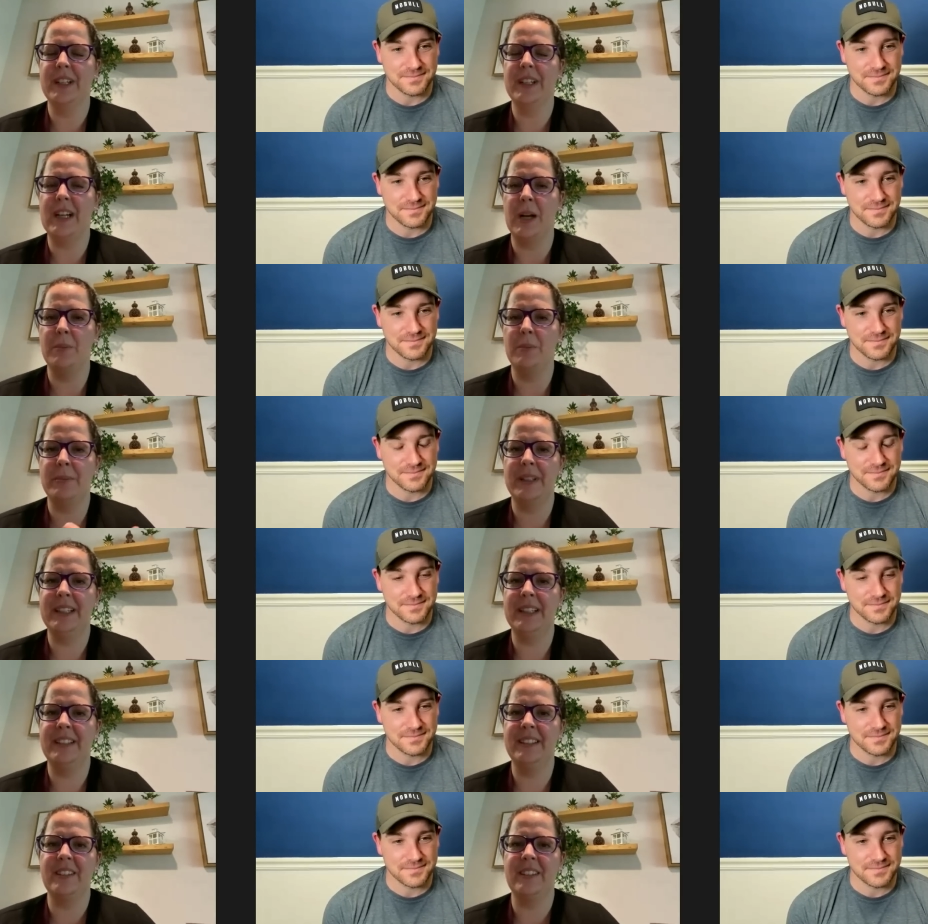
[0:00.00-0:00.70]
Speaker 1: with
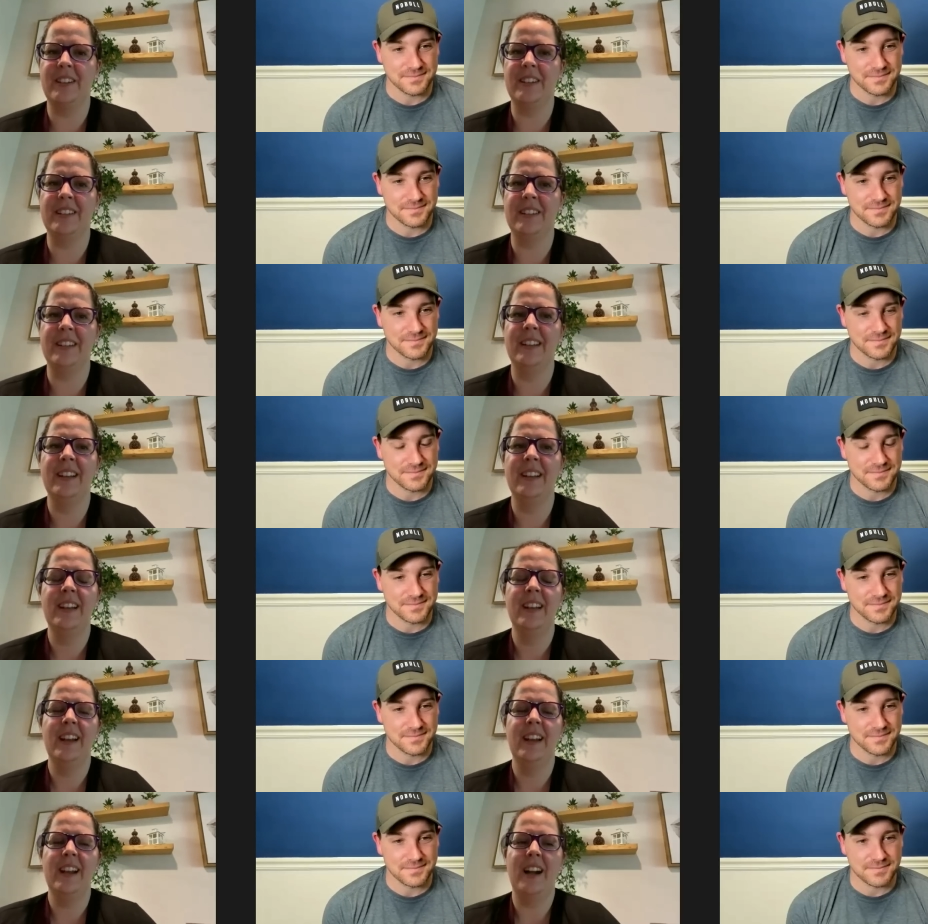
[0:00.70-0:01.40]
companies on
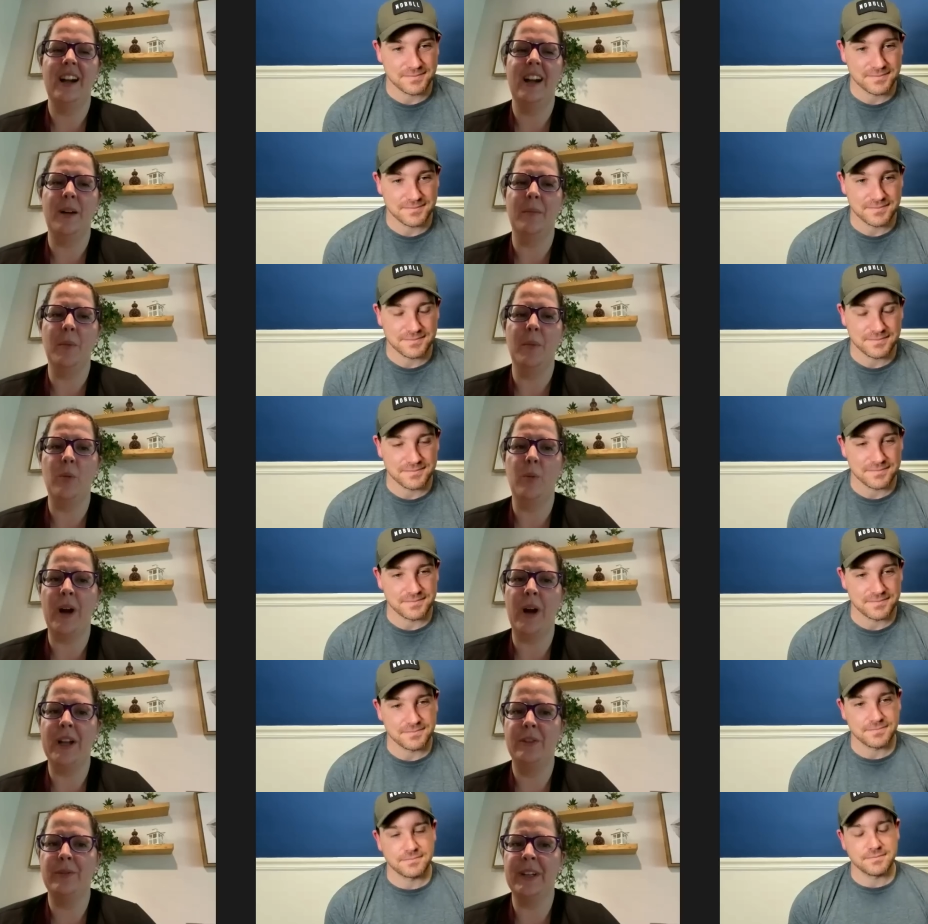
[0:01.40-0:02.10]
um, a
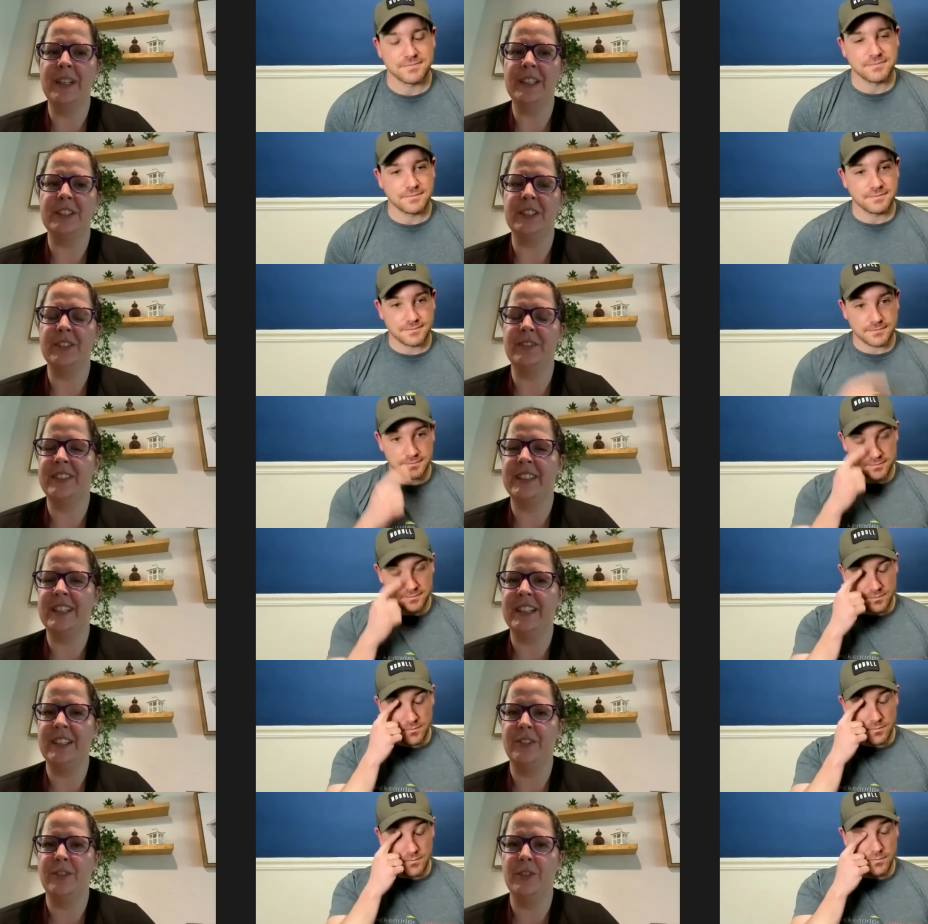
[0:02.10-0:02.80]
wide range of
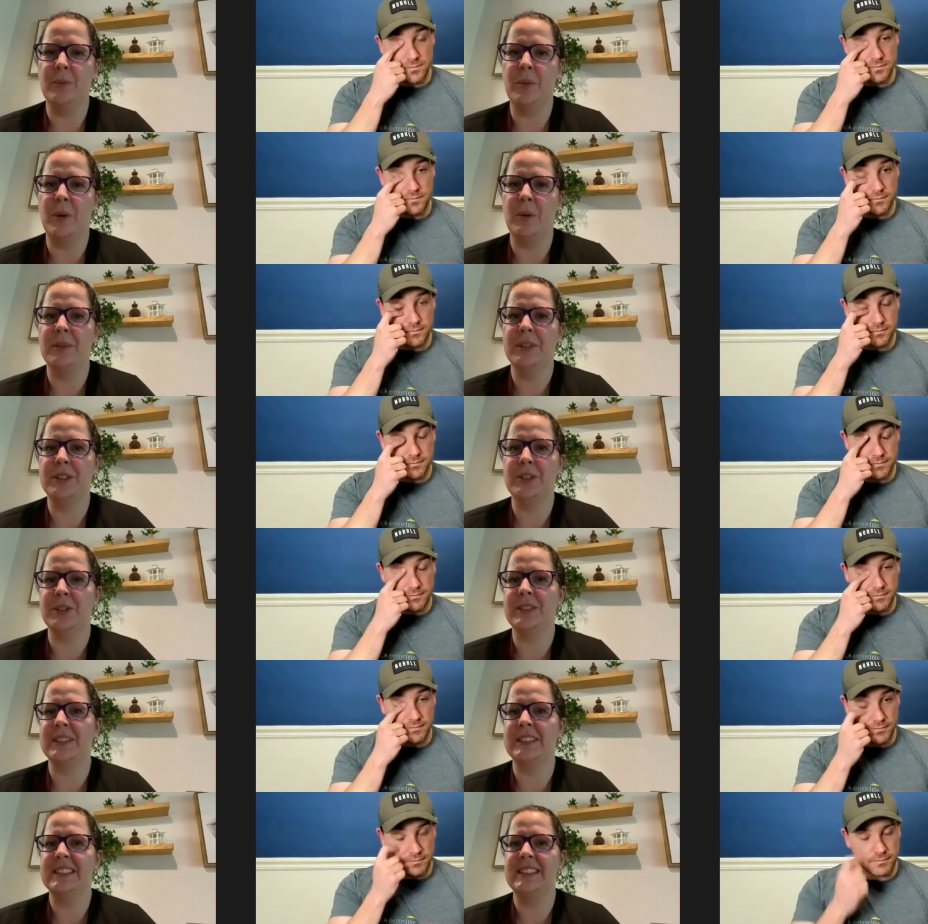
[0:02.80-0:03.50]
things from open
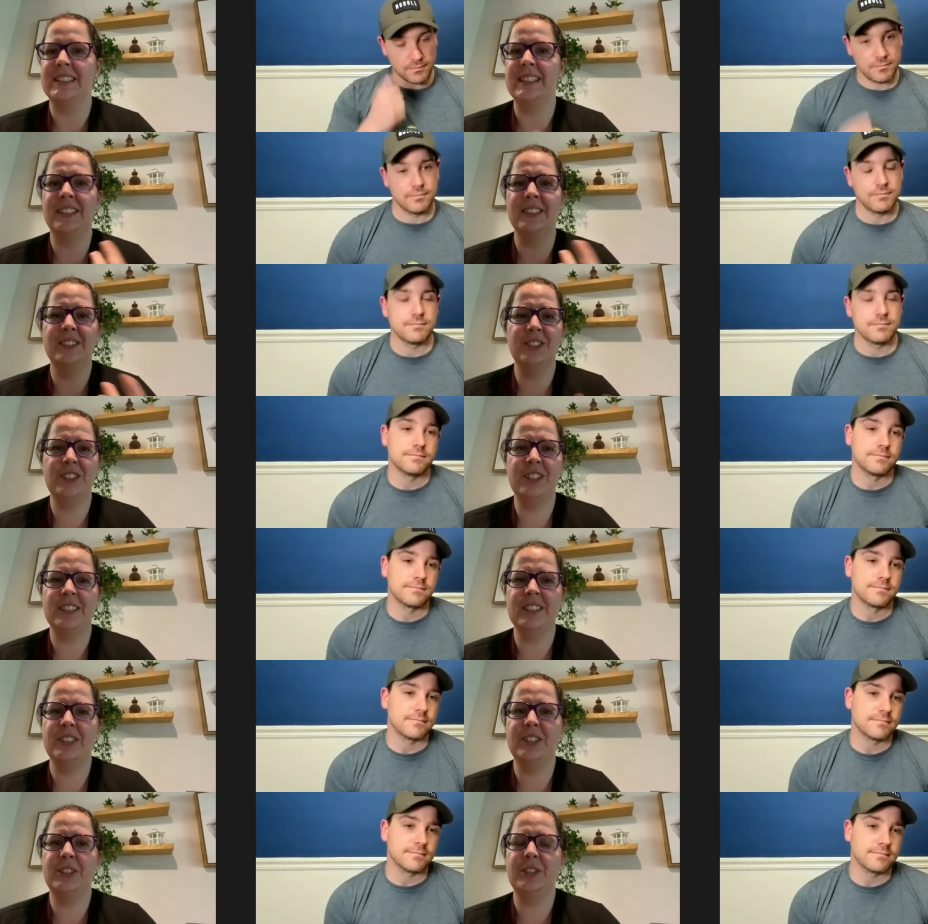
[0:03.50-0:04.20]
source
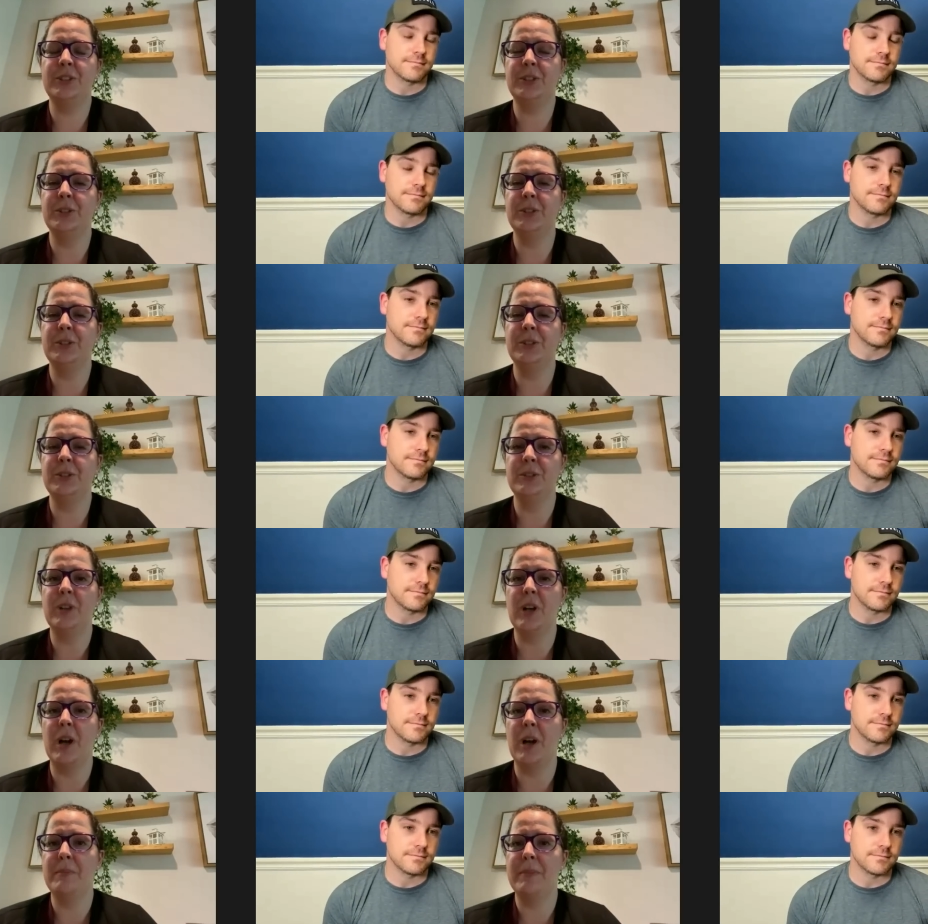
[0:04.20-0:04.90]
intelligence to
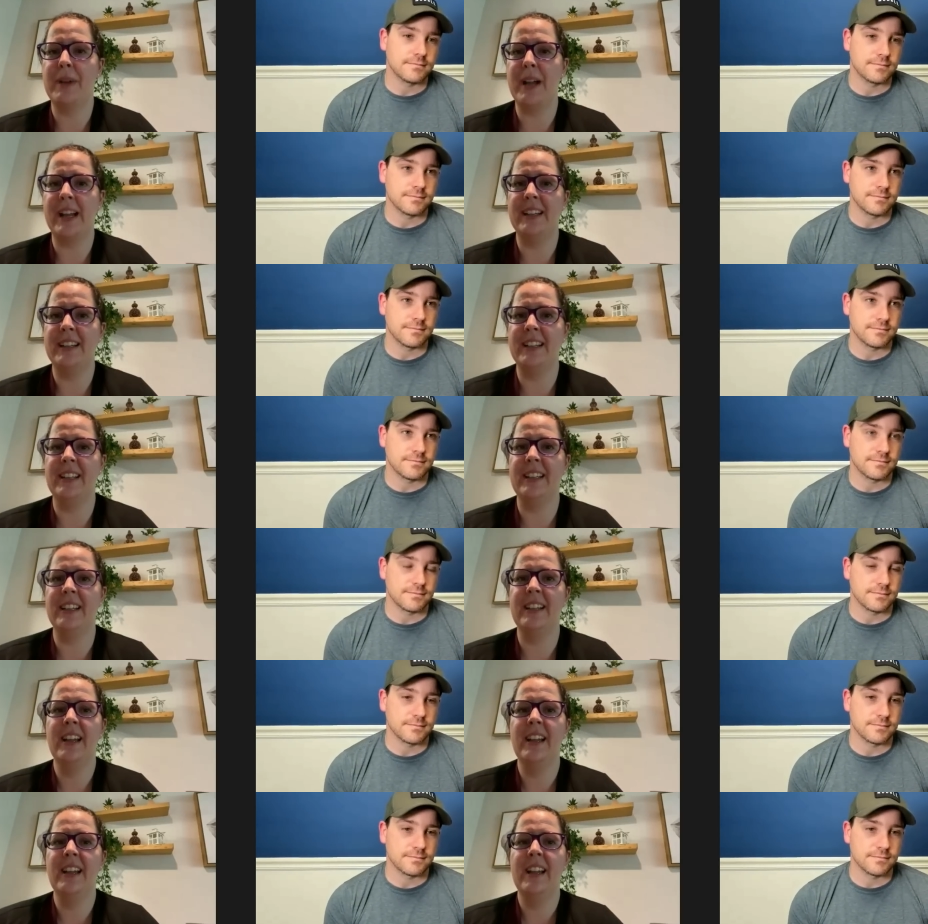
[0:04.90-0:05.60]

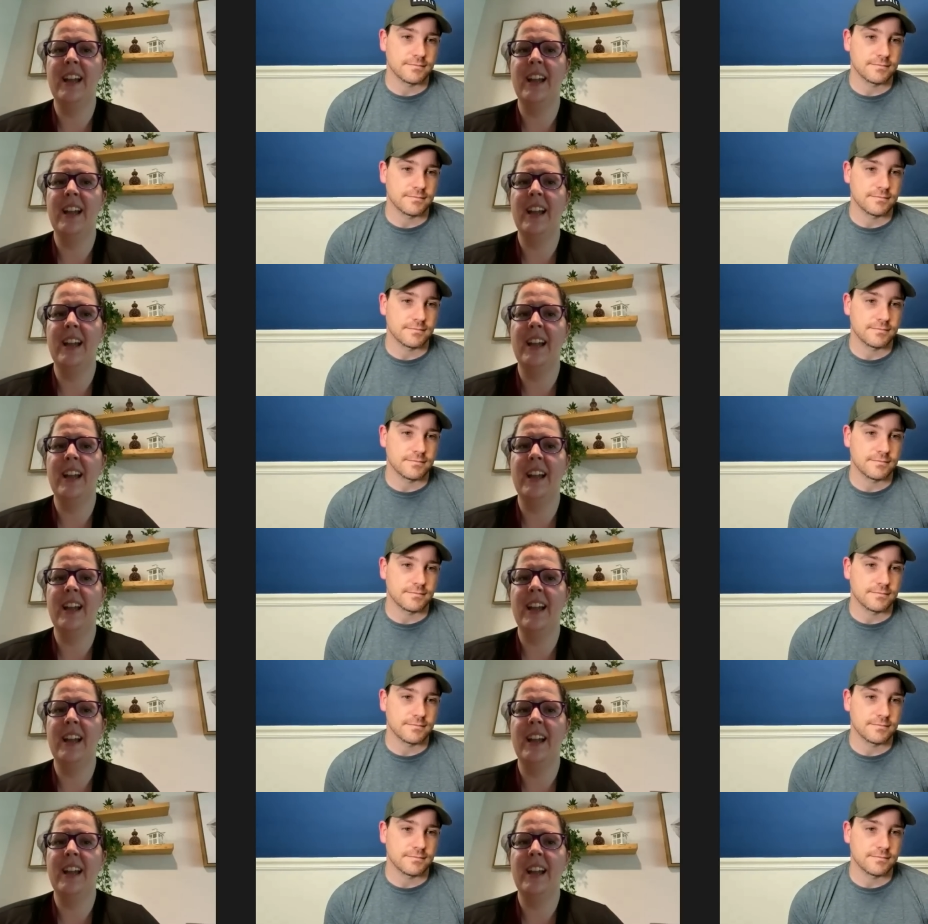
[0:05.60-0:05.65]
combating